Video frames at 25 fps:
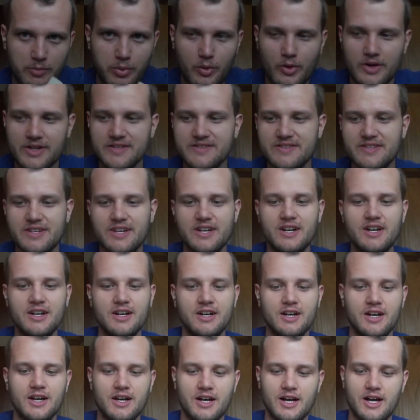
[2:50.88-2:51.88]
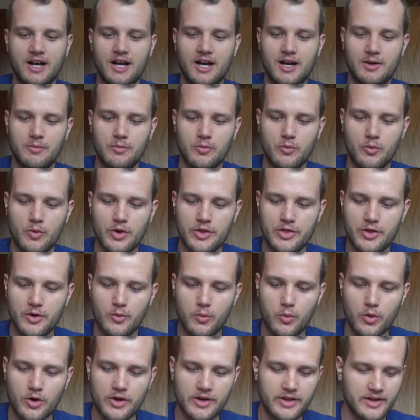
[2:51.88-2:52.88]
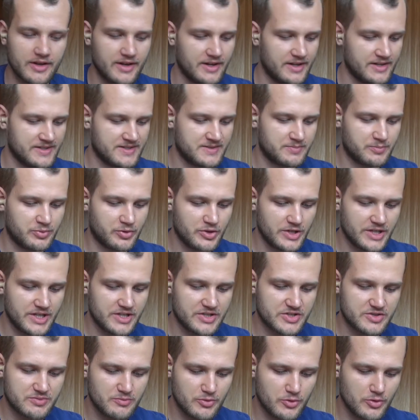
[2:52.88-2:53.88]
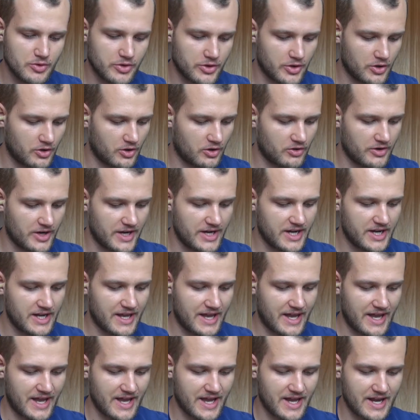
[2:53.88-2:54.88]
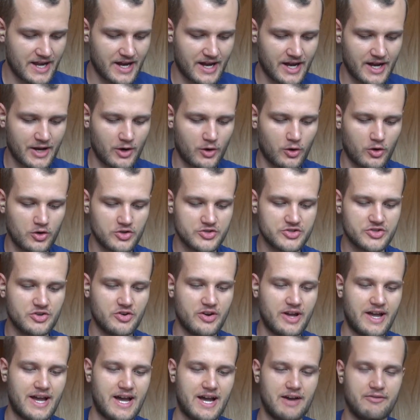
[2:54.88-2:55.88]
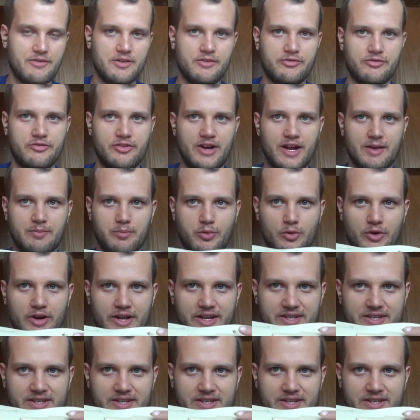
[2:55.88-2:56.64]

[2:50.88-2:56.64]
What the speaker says: points here with the wood. It's pretty smooth here already, and I also have a fretboard